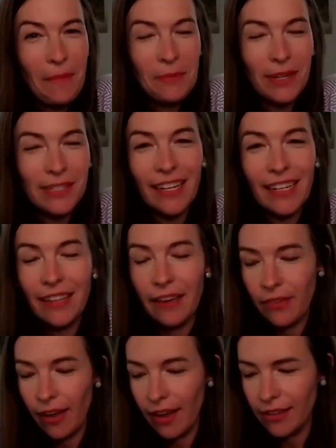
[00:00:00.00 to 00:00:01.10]
maybe my second
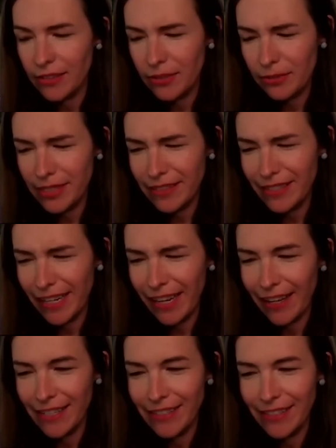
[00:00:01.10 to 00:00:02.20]
love. So the reason I
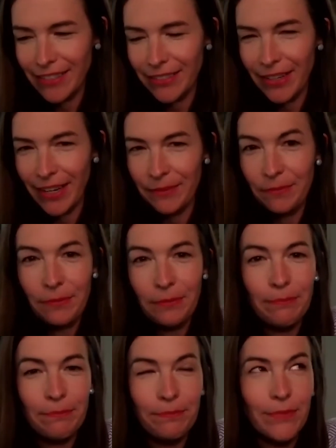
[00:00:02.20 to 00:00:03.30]
got into
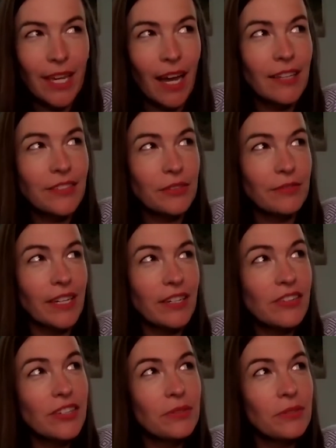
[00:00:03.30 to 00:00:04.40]

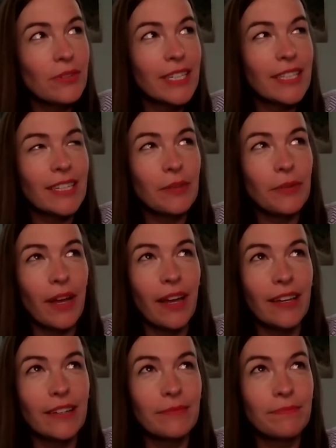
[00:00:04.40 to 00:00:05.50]
conservation, really,
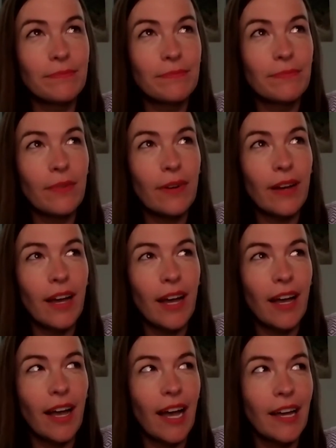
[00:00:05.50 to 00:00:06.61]

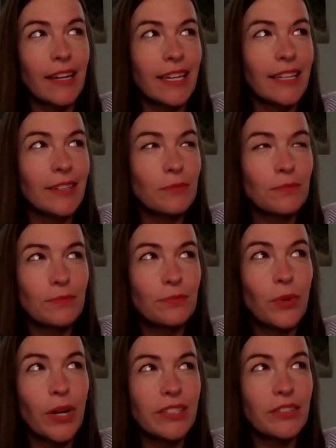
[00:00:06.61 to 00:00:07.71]
we
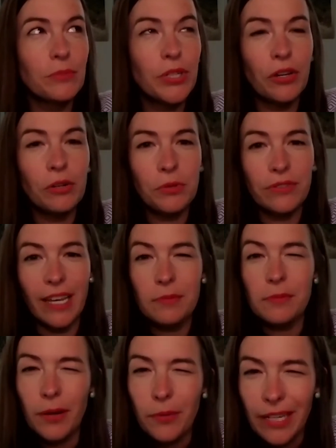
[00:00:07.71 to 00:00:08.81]
go to
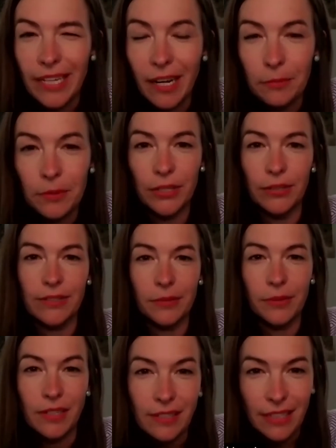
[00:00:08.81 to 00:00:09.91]
museums, but I want to get up close. I
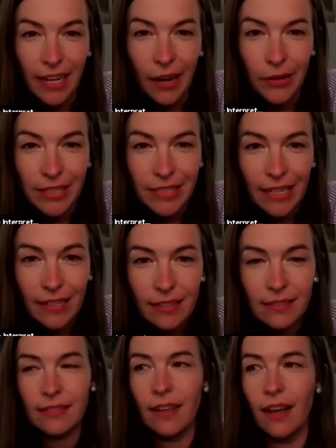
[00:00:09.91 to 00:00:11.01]
want to see how it
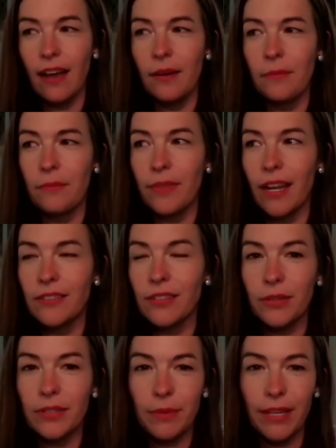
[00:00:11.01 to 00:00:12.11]
ticks. That has
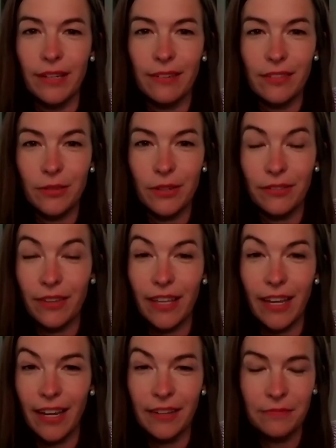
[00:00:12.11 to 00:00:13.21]
always been sort of
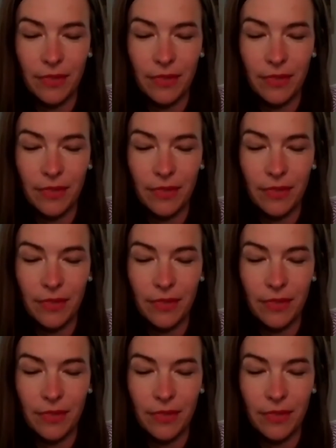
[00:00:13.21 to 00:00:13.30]
like,